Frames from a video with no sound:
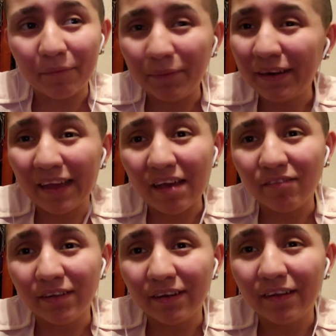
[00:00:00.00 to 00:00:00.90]
really
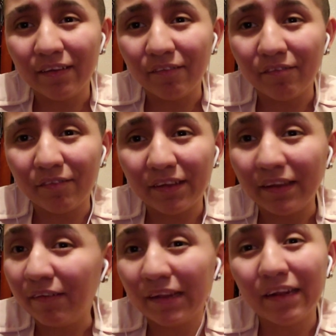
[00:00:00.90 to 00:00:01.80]
haven't.
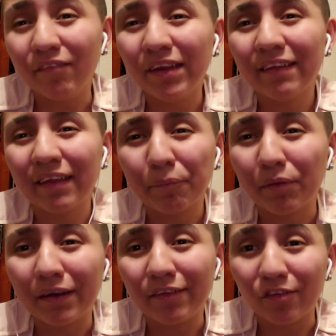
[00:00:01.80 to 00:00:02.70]
If anything,
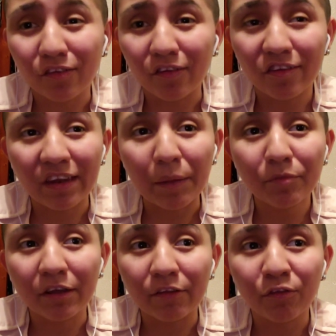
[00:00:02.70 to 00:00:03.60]
probably just on
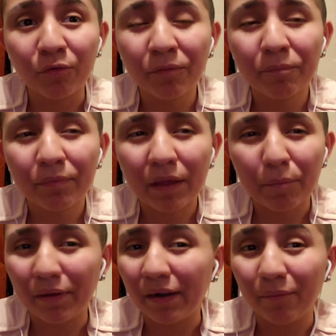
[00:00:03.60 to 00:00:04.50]
Snapchat too.
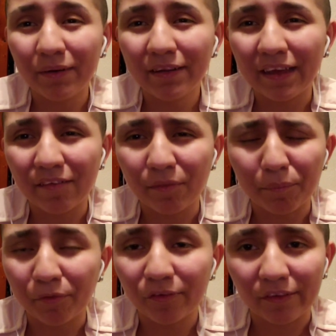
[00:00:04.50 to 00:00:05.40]
But I really
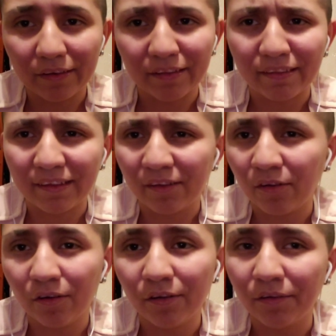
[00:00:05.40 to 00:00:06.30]
haven't posted
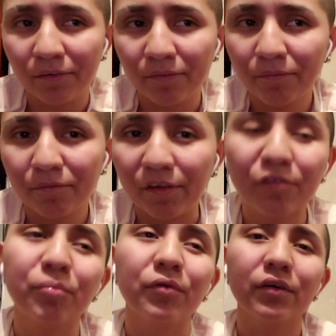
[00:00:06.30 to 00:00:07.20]
anything on
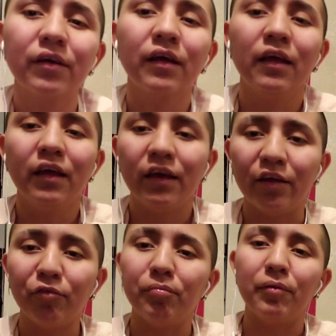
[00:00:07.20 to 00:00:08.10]
Facebook.
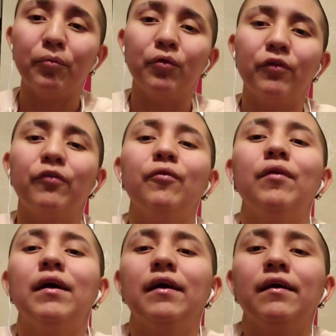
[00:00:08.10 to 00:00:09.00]
It's been more
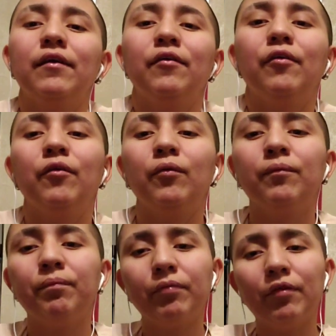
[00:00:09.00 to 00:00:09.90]
through, like, you know,
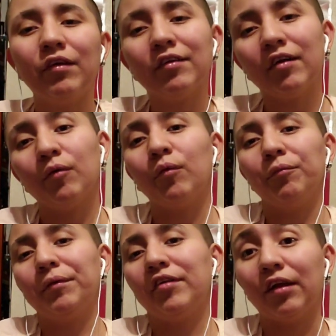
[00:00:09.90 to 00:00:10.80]
TikTok.
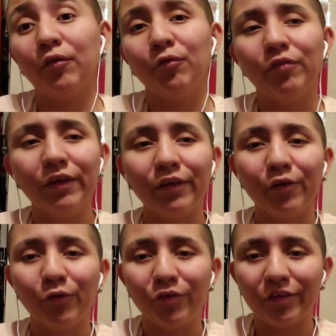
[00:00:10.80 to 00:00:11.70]
Well, because I do
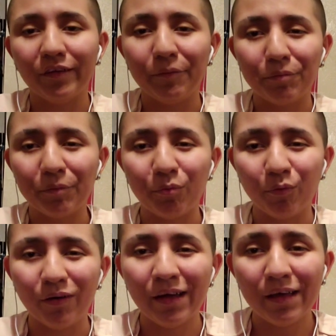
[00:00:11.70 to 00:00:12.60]
videos, and then
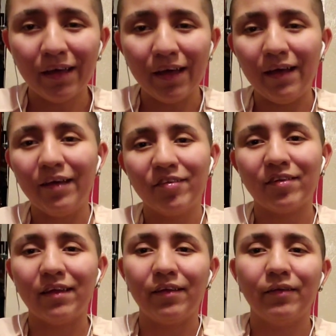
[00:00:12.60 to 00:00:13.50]
people ask,
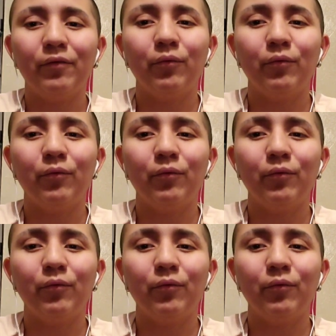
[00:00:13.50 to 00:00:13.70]
like,